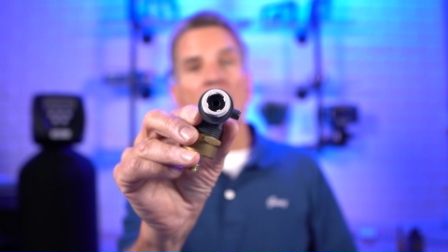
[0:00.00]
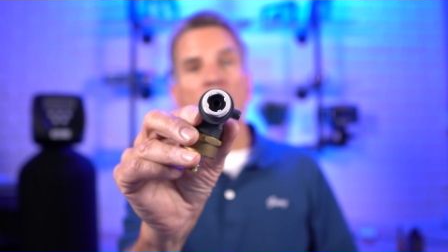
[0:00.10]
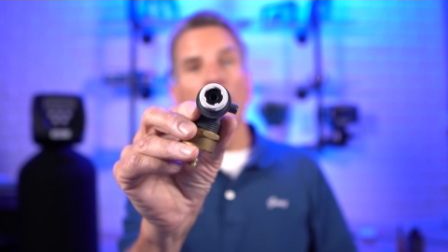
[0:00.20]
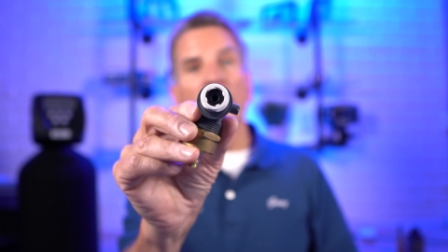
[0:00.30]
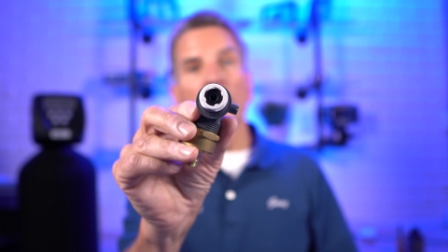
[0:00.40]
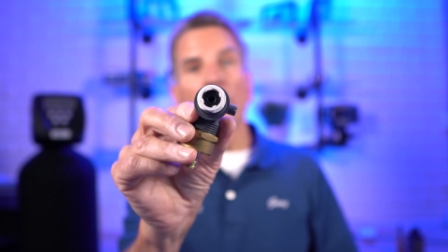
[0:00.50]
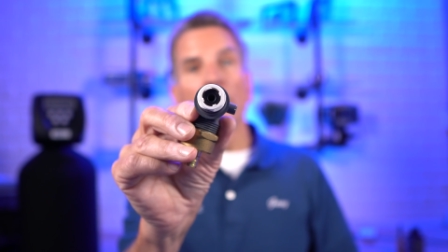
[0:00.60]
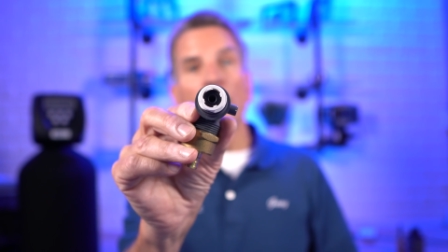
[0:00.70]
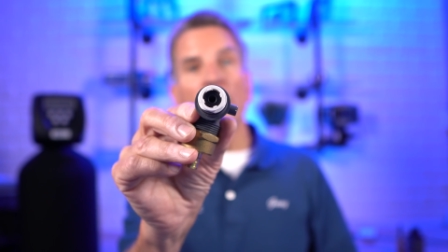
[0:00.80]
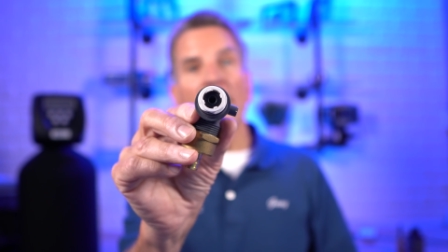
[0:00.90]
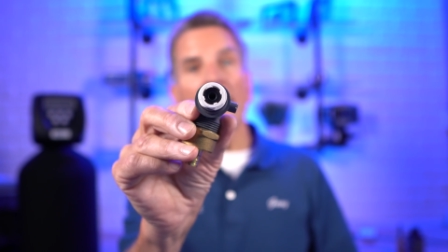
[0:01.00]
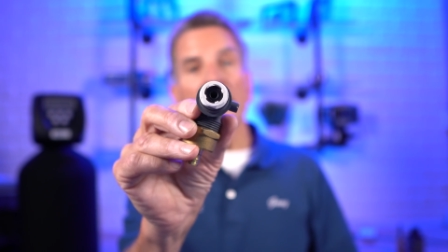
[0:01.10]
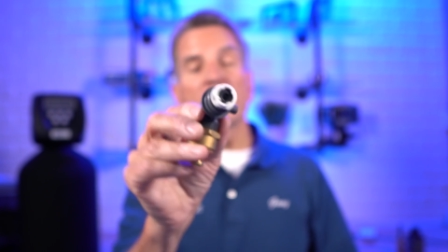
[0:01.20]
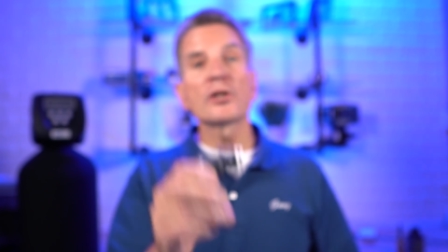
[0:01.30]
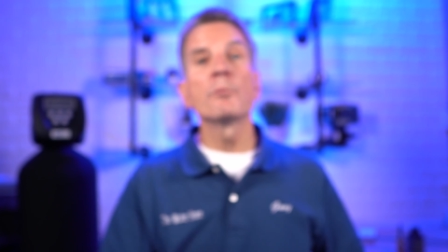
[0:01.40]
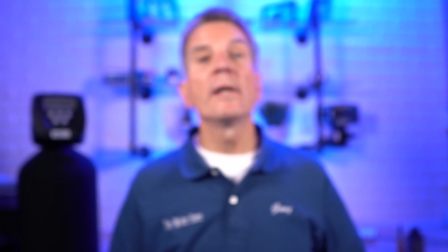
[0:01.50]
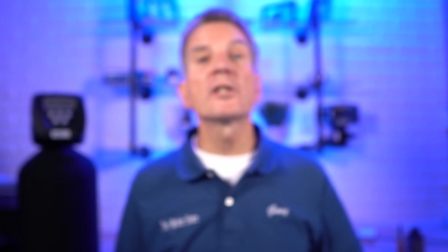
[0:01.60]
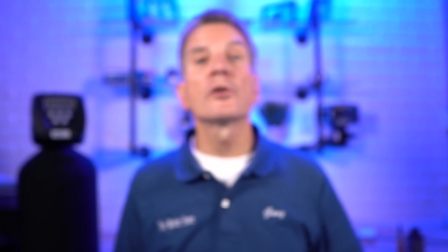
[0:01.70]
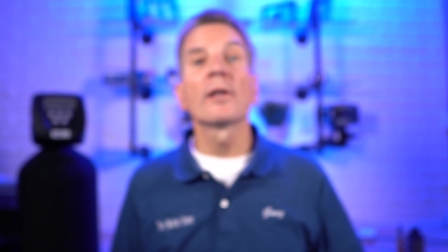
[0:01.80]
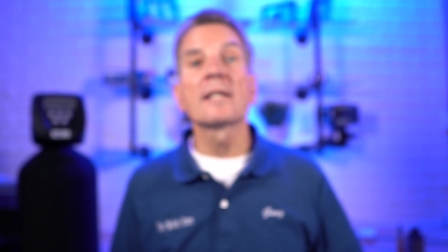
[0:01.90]
So you can remove that and just
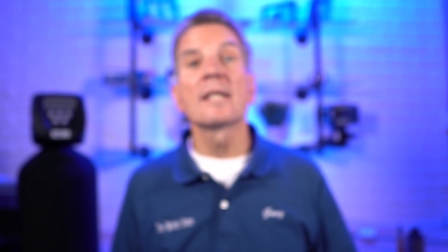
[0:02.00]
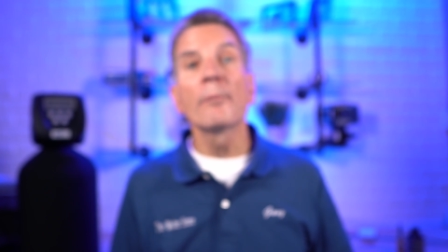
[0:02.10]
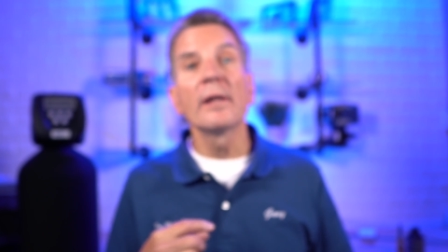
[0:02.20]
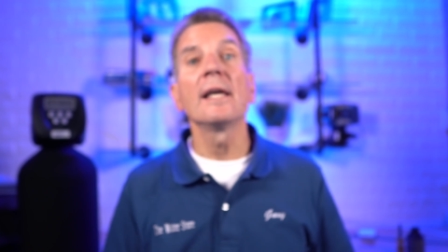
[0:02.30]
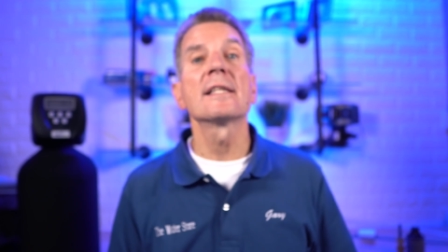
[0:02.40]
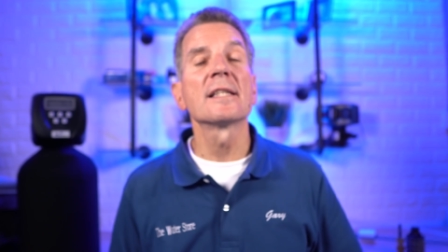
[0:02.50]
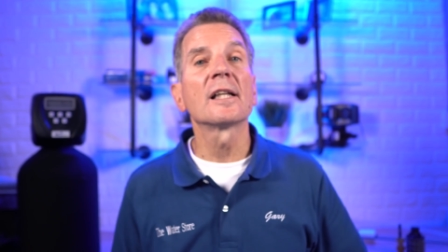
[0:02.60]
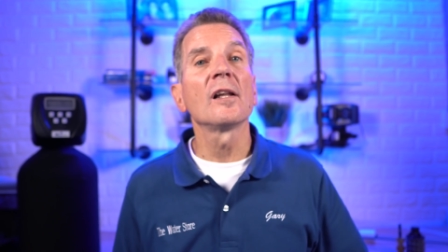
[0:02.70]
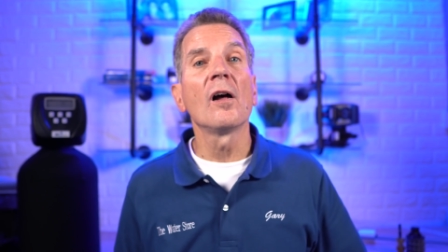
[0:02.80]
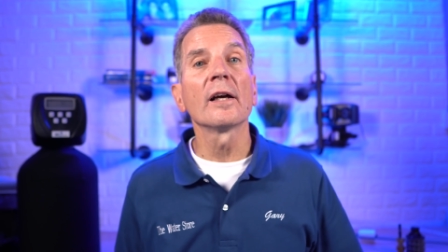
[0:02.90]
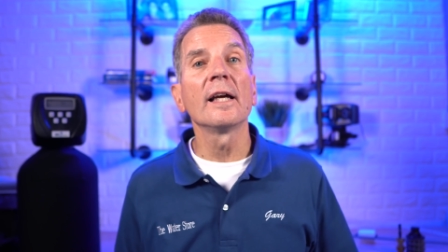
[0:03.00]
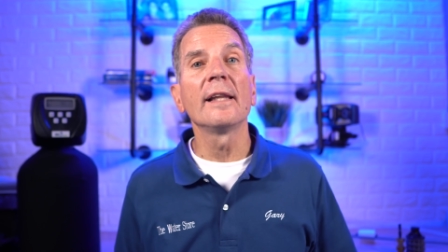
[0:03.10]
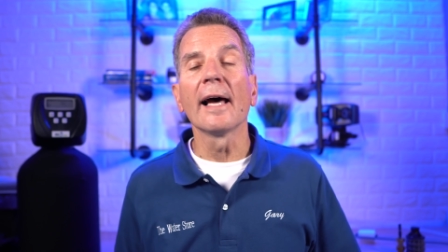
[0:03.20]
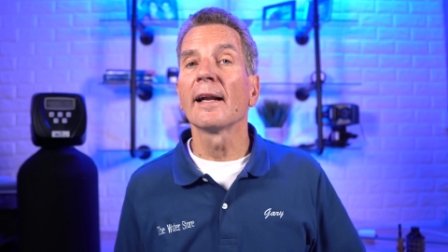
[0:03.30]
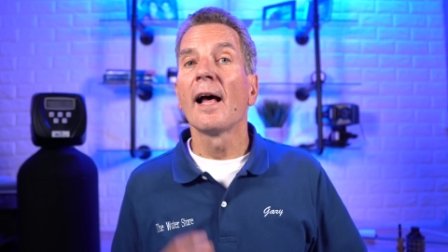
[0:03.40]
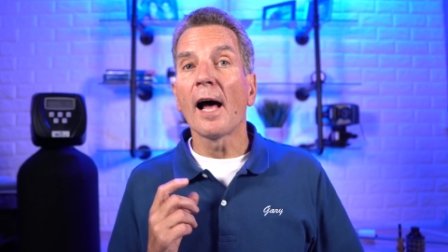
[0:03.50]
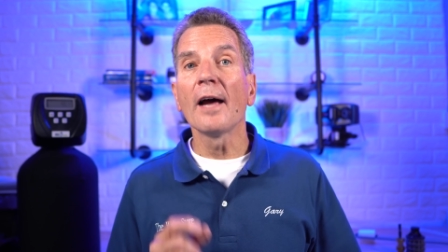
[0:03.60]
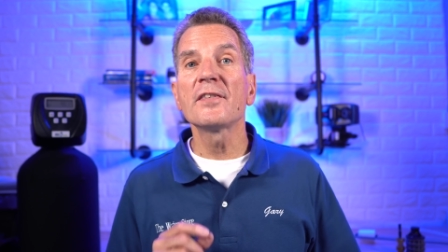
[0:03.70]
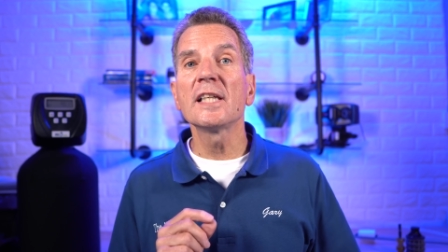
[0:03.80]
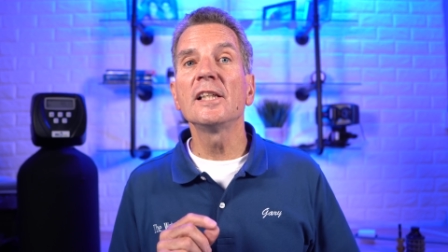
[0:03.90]
make sure that something isn't clogging that.
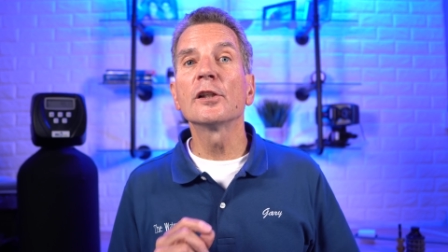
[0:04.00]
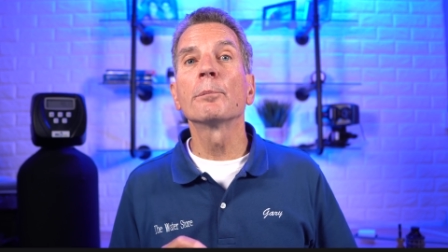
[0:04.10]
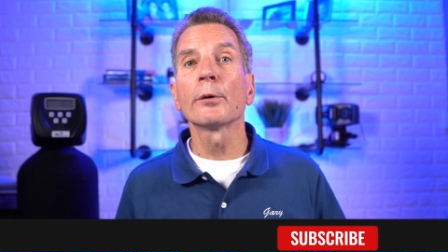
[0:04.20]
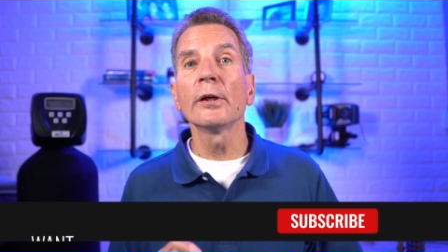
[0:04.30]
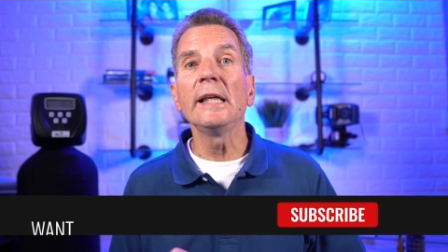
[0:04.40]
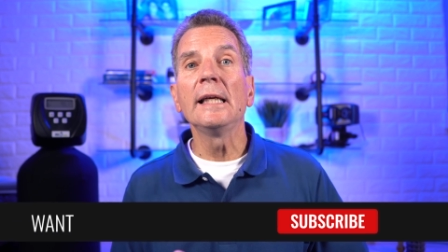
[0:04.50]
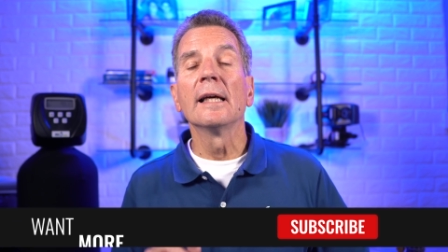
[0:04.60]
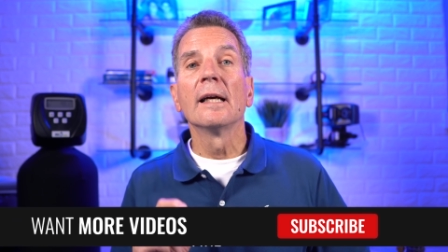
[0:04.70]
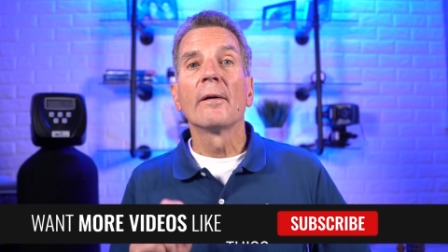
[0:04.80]
I've seen debris